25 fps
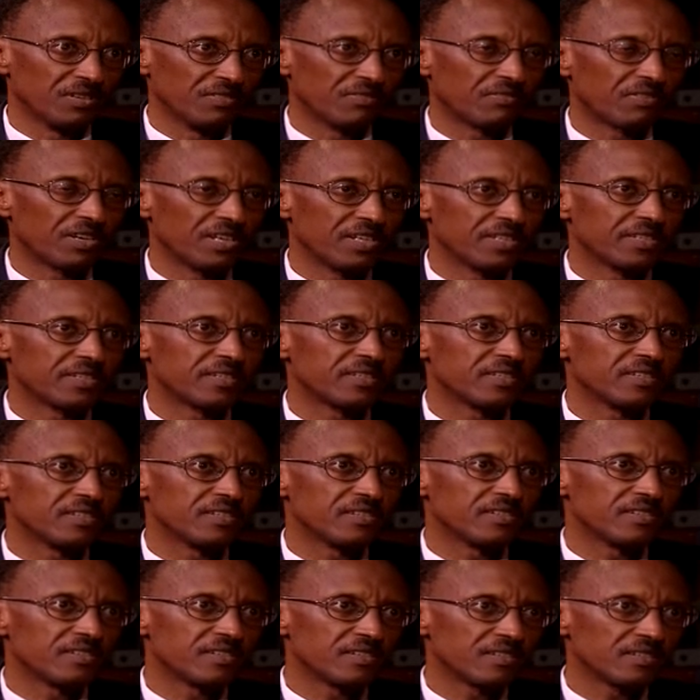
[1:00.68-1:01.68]
when France
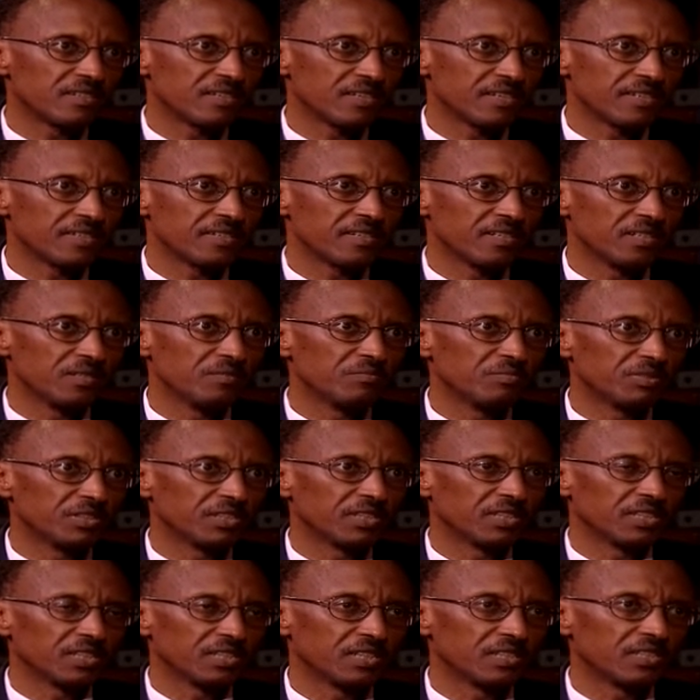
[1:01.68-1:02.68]
is seriously
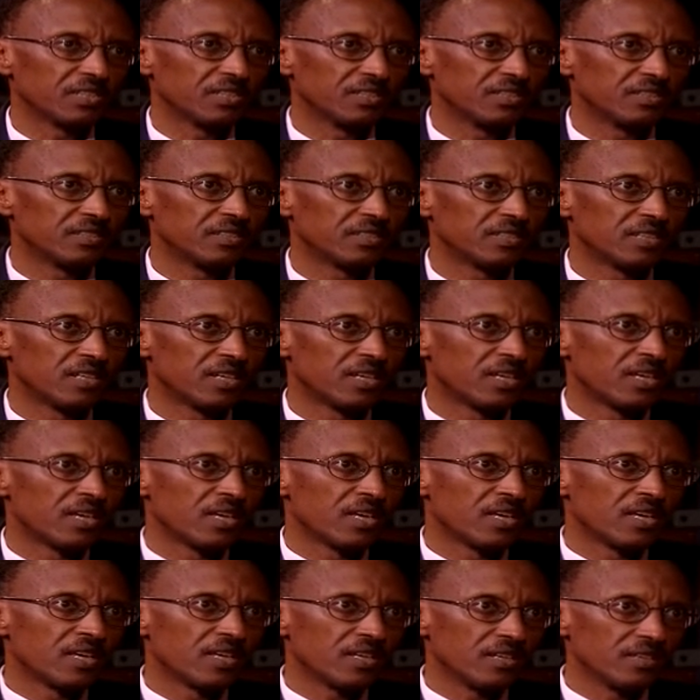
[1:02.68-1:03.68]
implicated
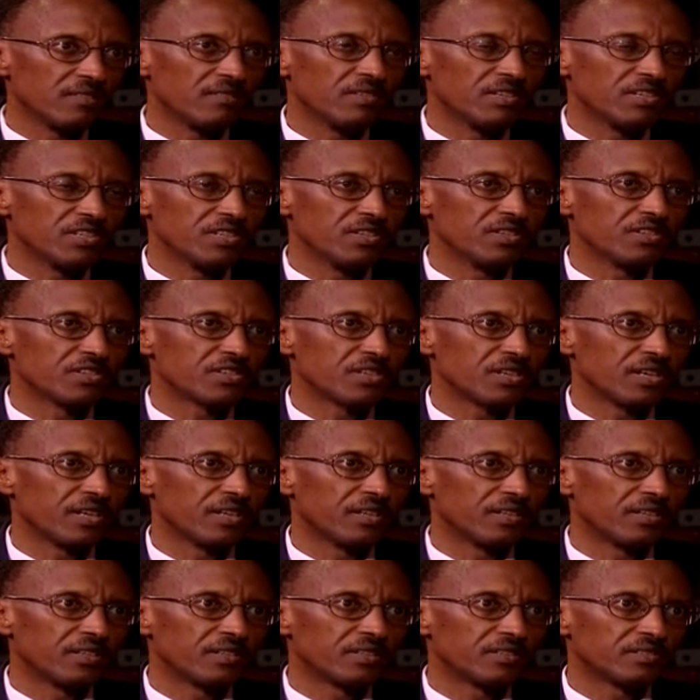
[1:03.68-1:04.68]
in the
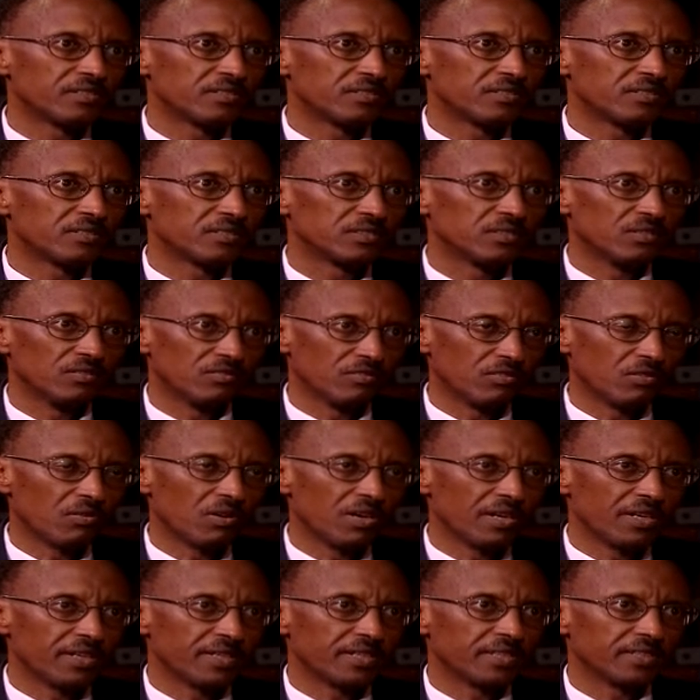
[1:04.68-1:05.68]
genocide
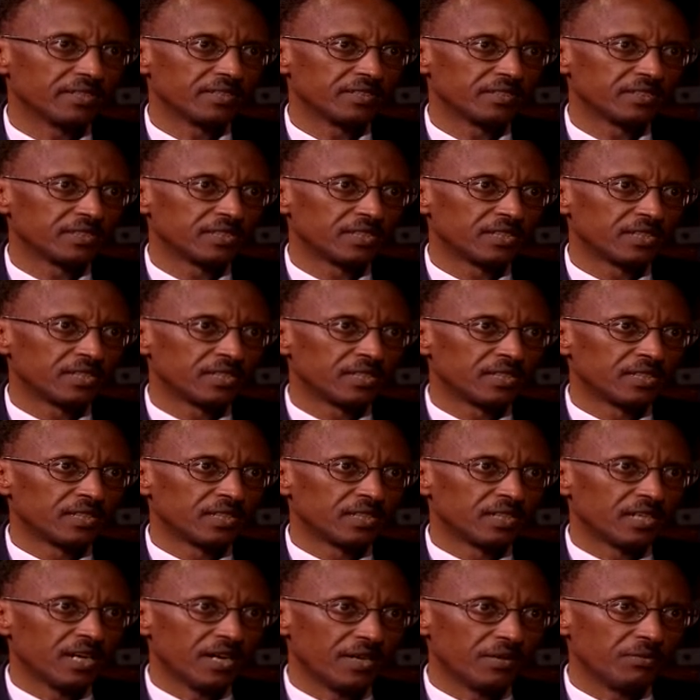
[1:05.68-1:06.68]
of Rwanda.
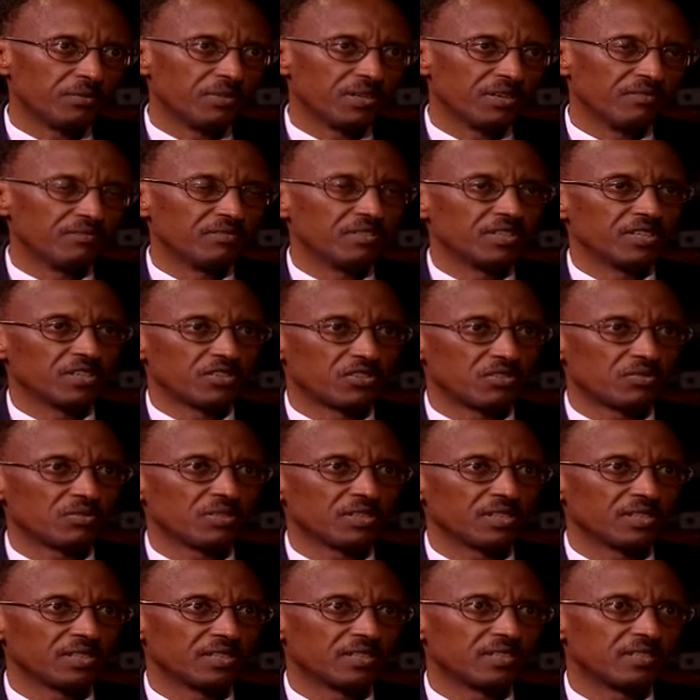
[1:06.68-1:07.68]
And we are very
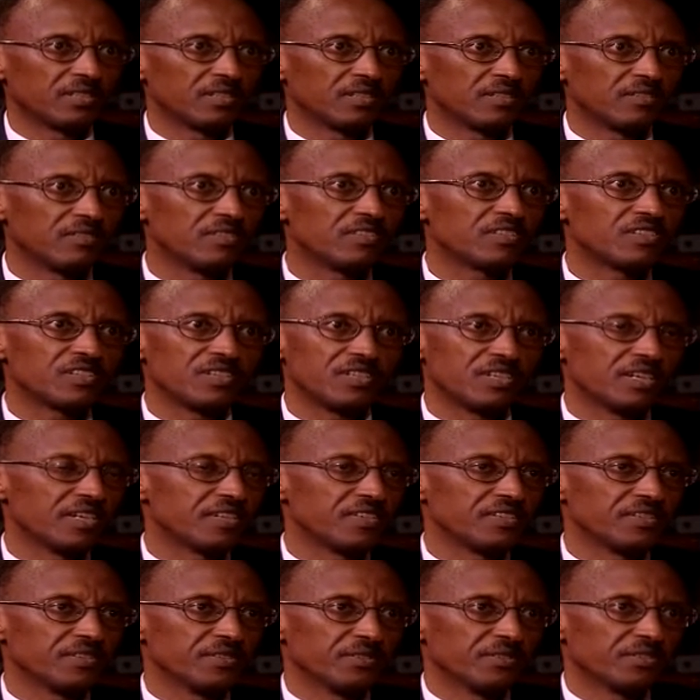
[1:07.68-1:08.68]
sure that this
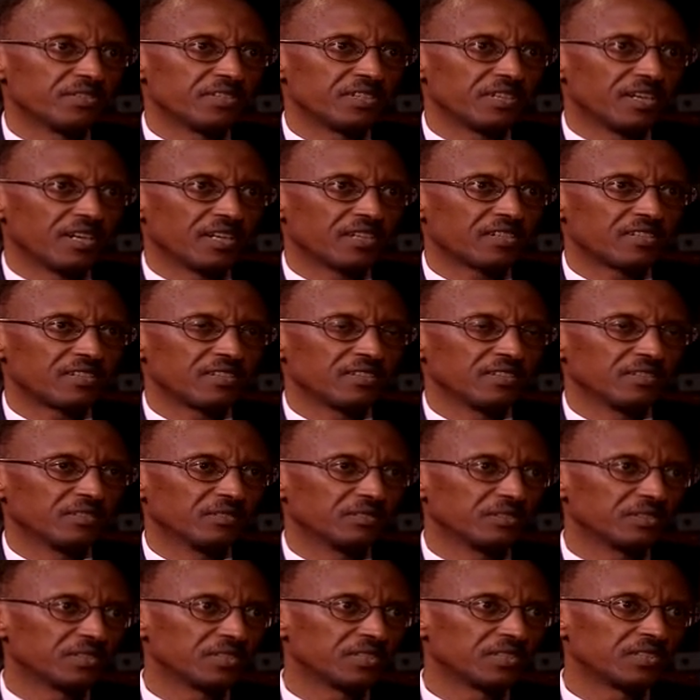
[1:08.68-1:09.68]
judge is not
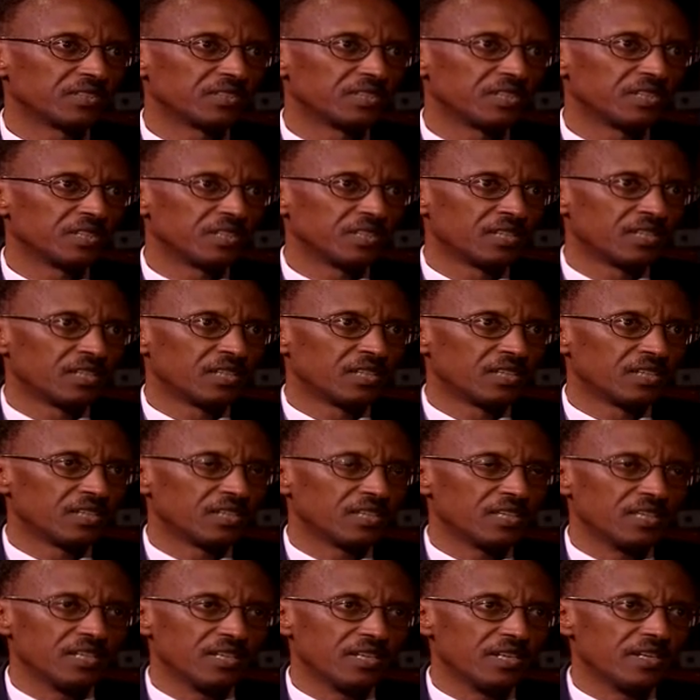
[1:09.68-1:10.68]
acting
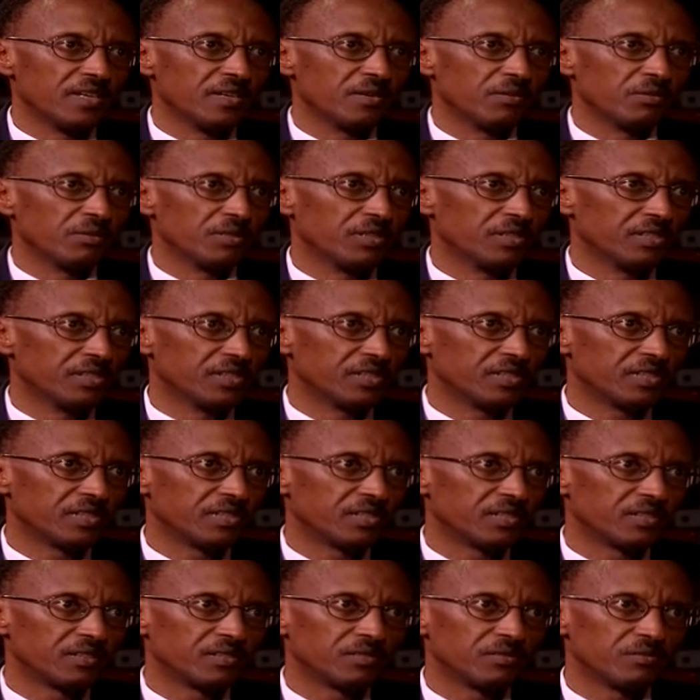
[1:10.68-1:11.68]
in any way
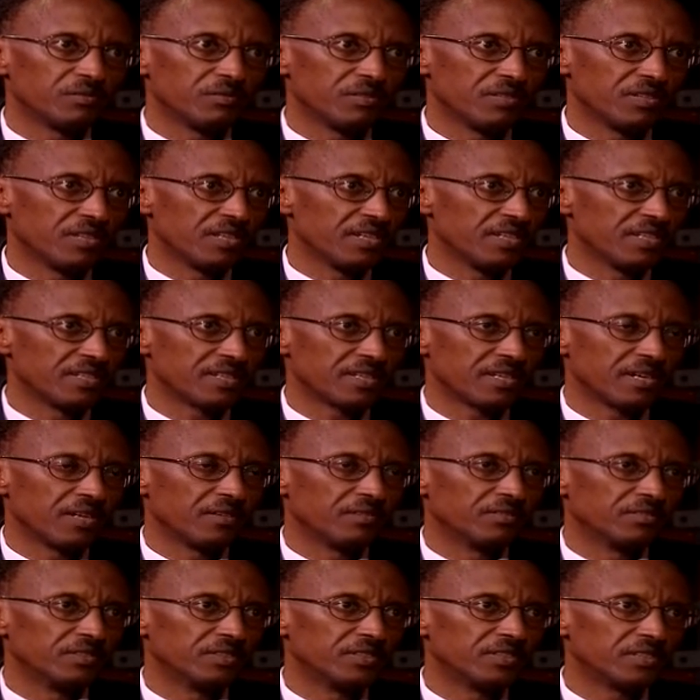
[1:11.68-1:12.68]
with any
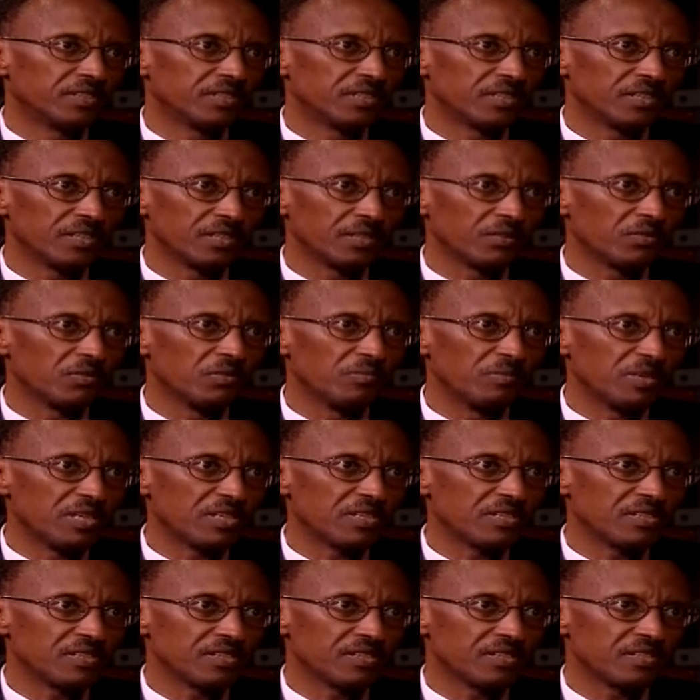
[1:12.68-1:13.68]
sound legal
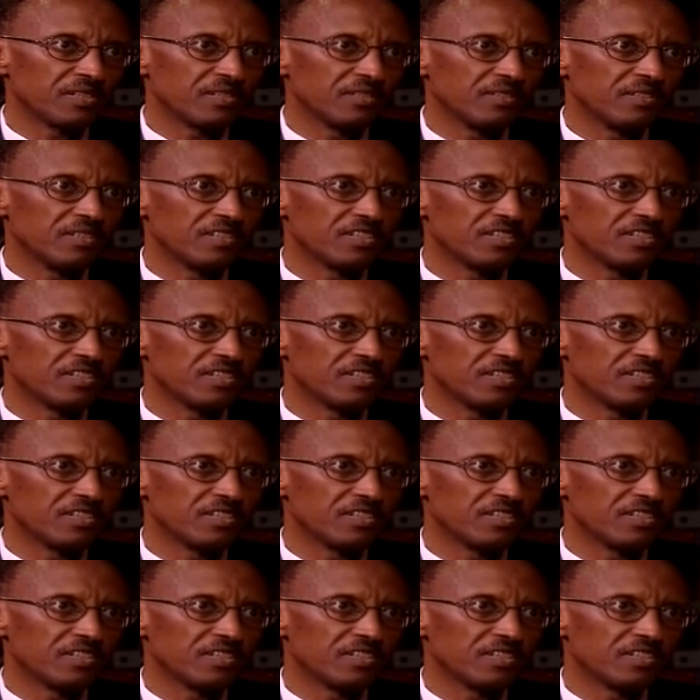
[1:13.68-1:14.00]
basis.